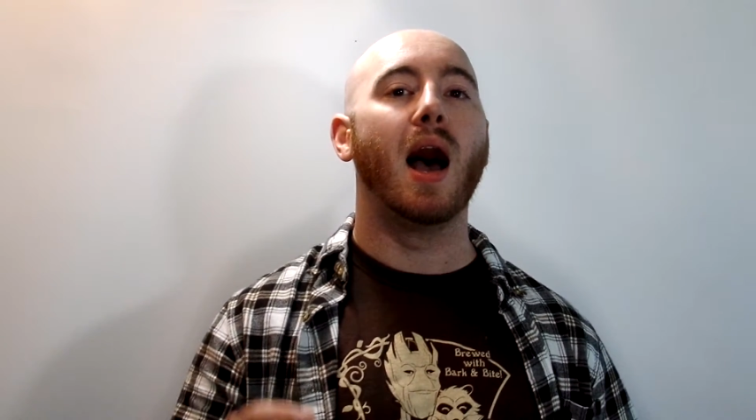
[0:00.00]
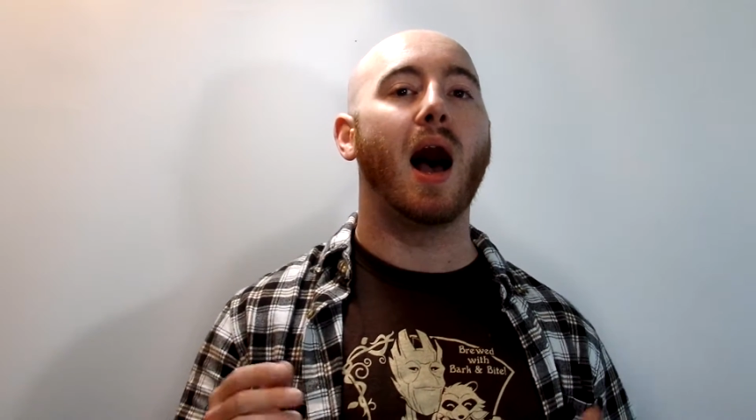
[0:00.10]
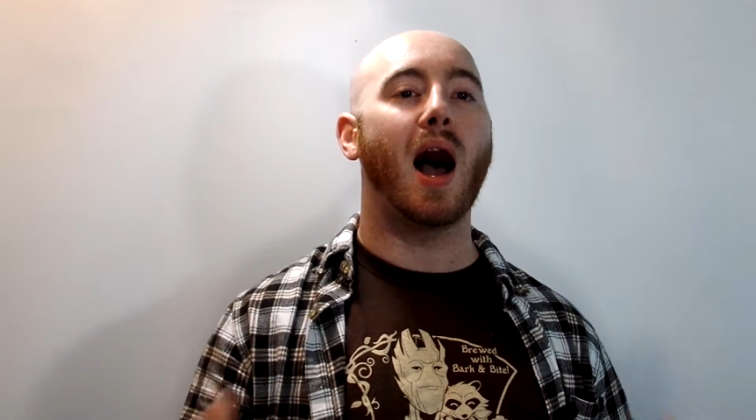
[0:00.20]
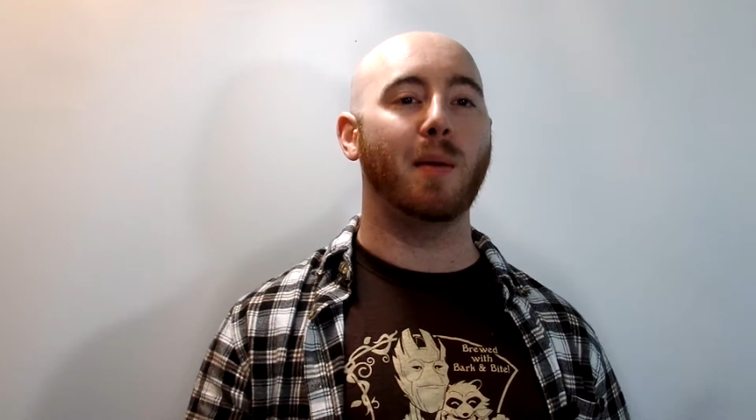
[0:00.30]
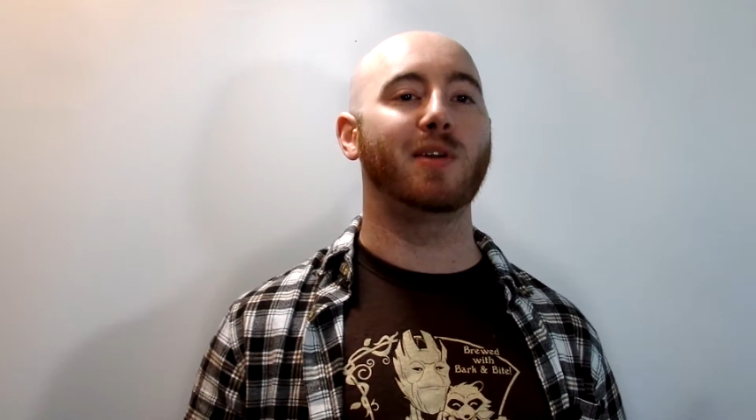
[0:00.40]

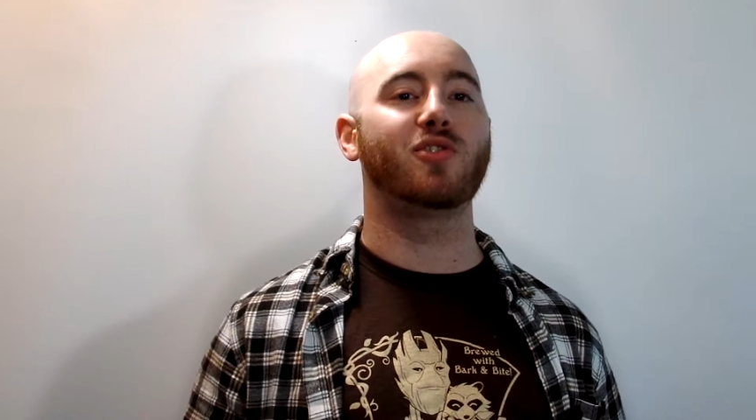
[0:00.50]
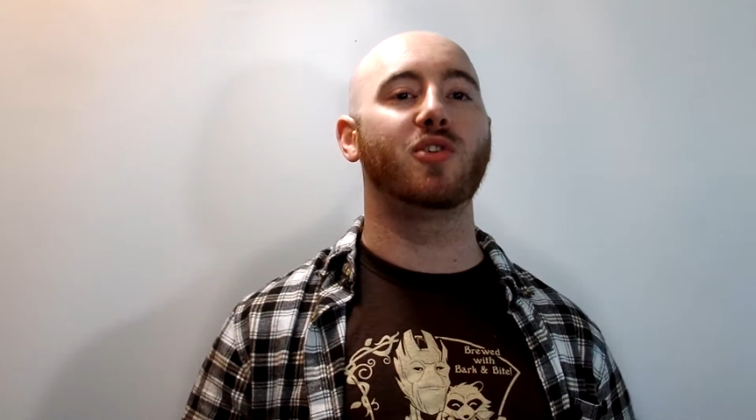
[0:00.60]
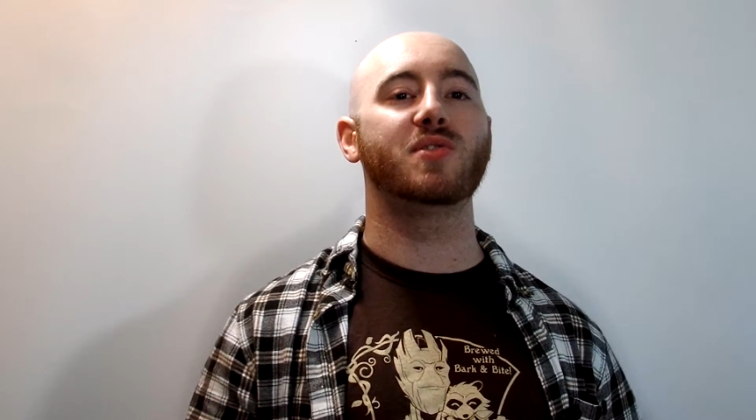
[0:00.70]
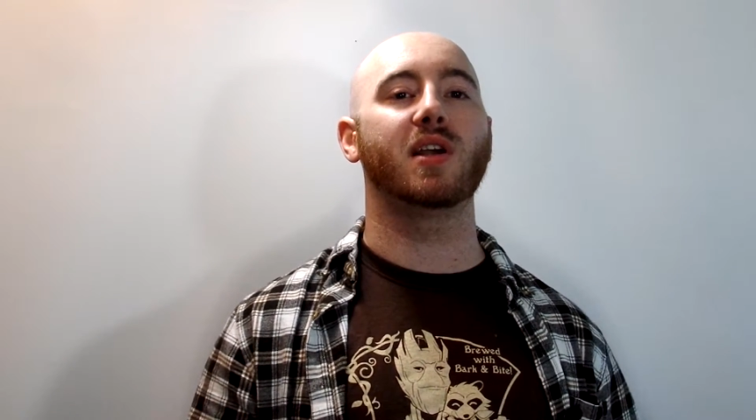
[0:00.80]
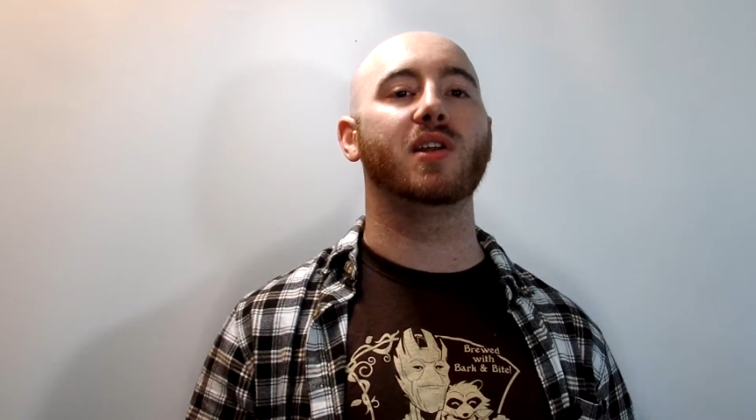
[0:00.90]
I'm
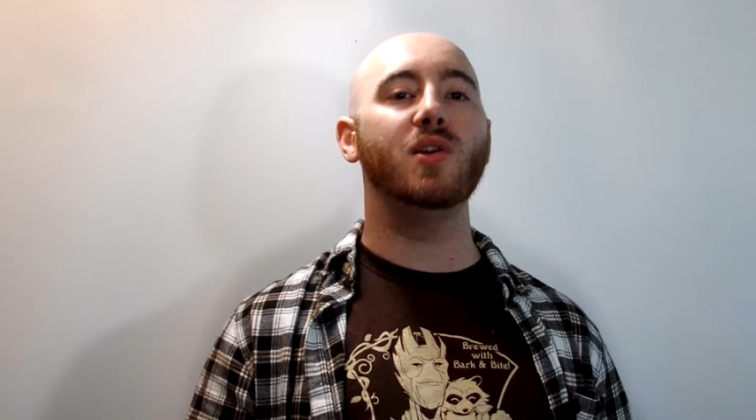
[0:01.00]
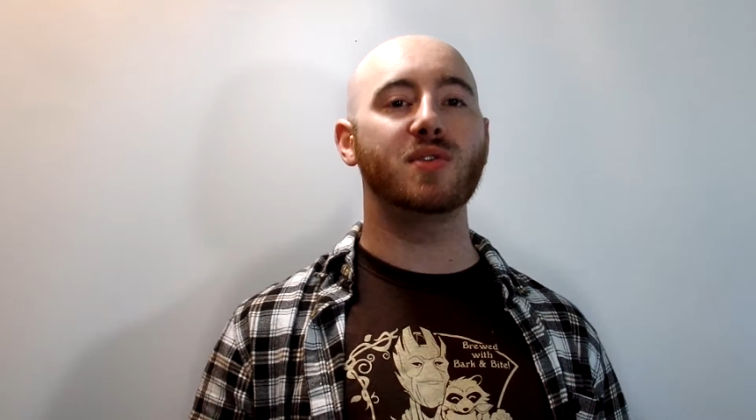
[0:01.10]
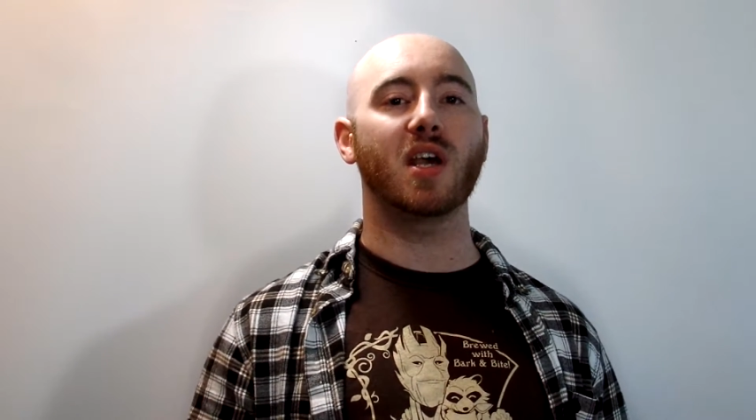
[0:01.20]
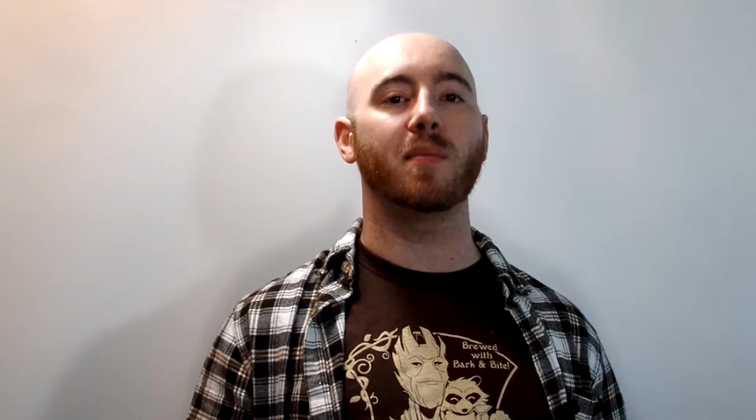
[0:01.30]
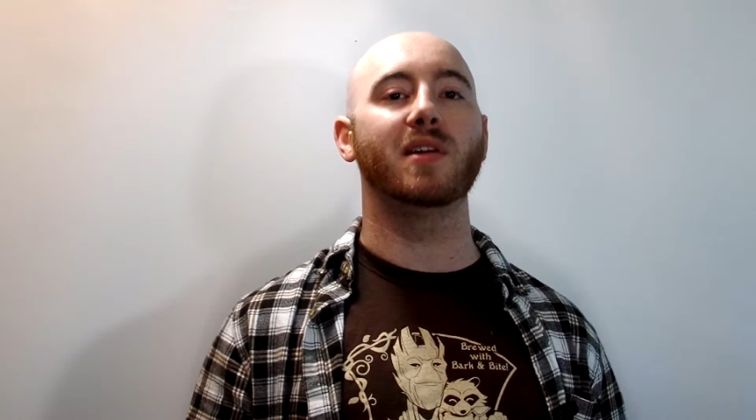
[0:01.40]
introducing a new
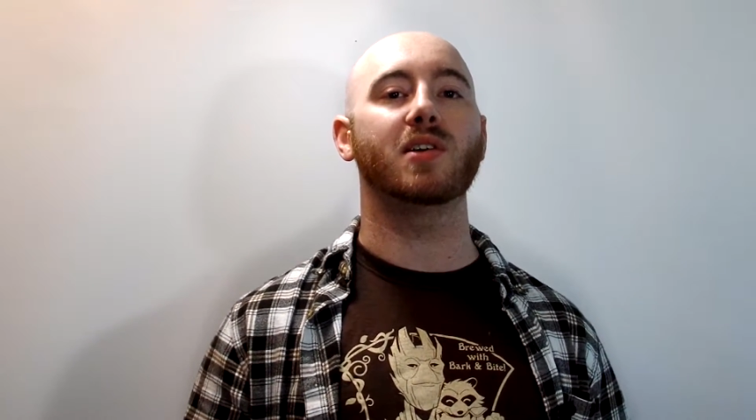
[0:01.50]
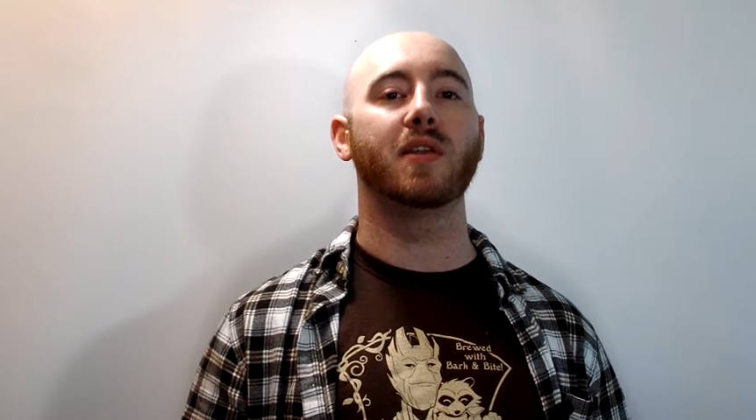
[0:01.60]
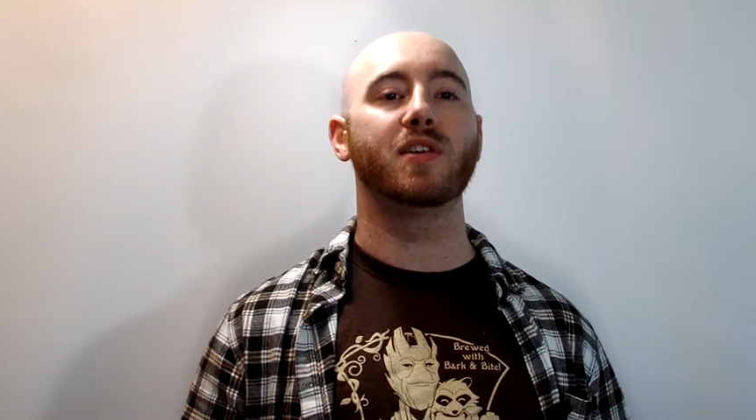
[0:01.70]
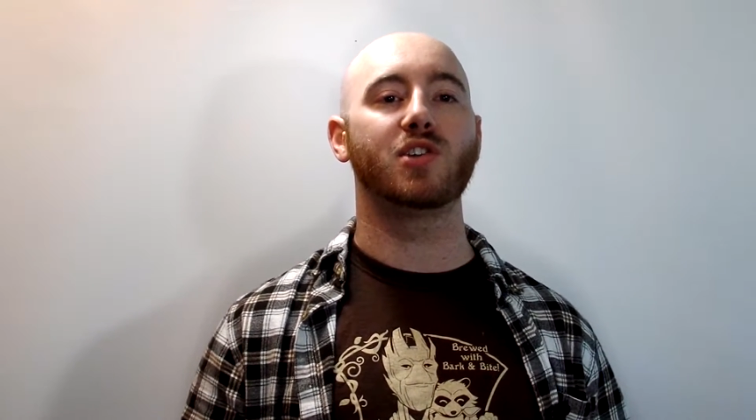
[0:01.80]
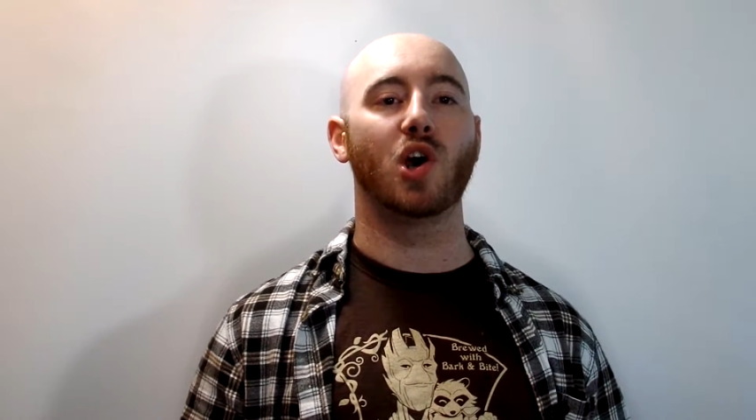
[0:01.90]
segment on the
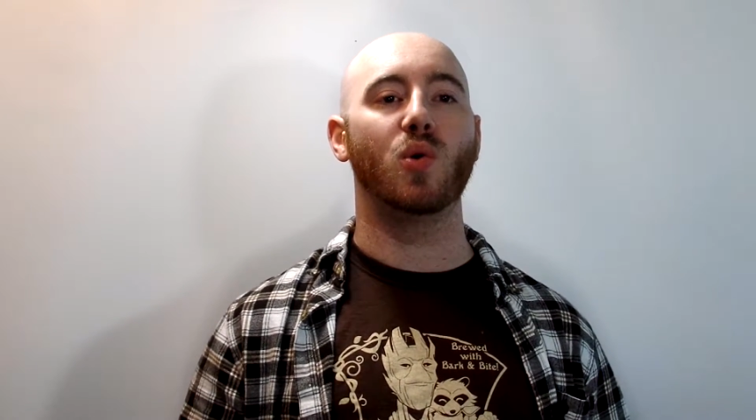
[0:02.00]
show